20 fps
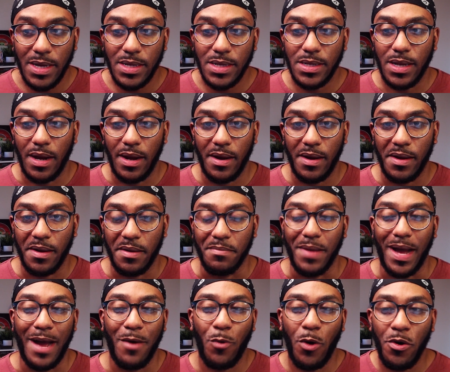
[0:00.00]

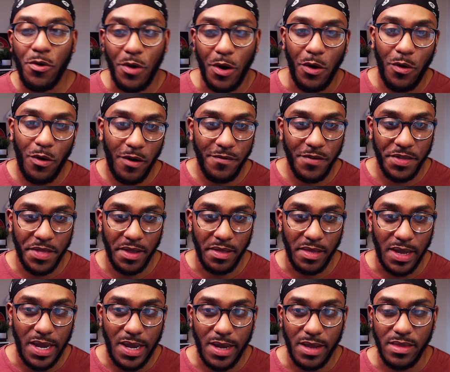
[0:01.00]
I won't go over the
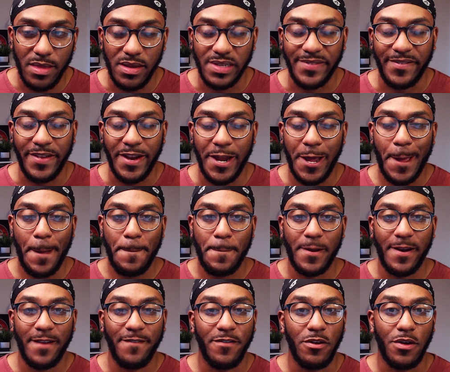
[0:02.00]
leak in this video, but
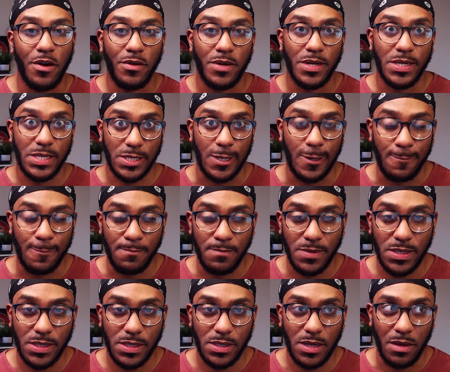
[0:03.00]
if you go to
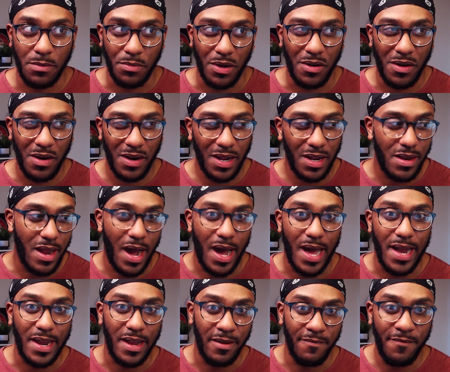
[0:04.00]

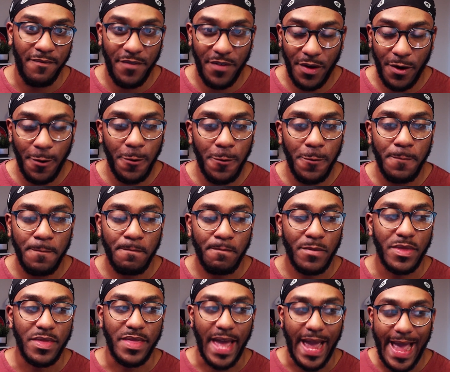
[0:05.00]
simscommunity.info,
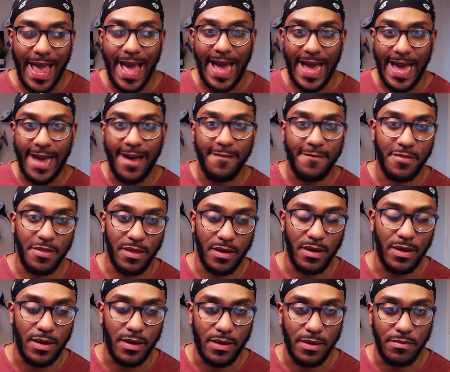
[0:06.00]
they have
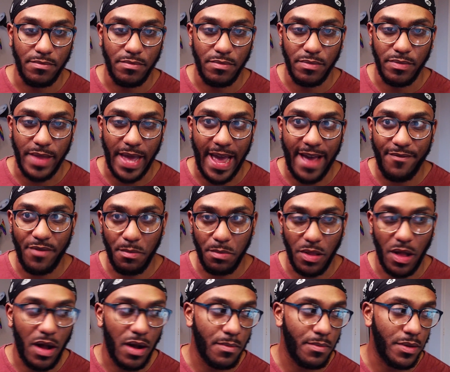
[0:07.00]
a
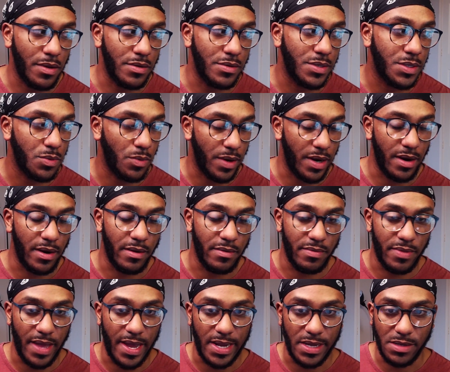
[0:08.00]
blog post where
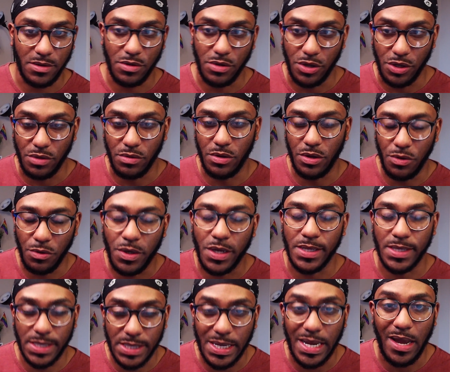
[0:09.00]
you can
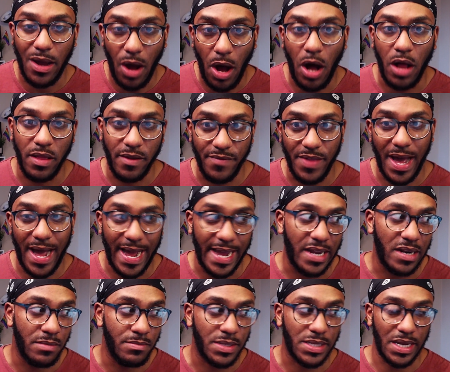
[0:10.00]
see all of the
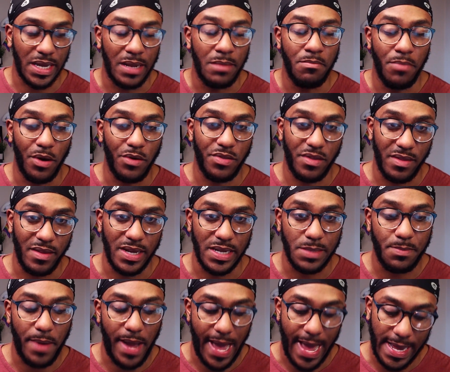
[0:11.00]
items in both of these
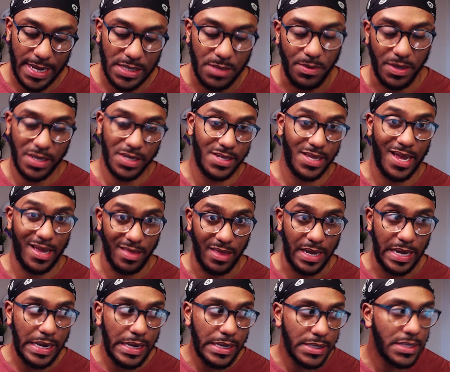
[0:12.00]
packs because they
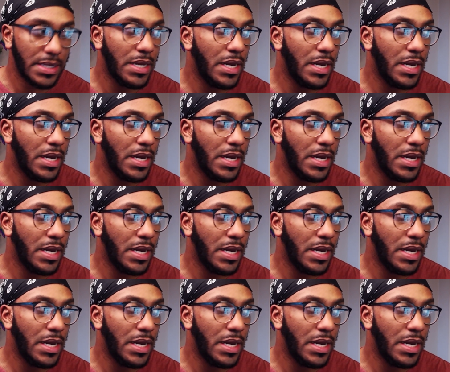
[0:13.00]
leaked.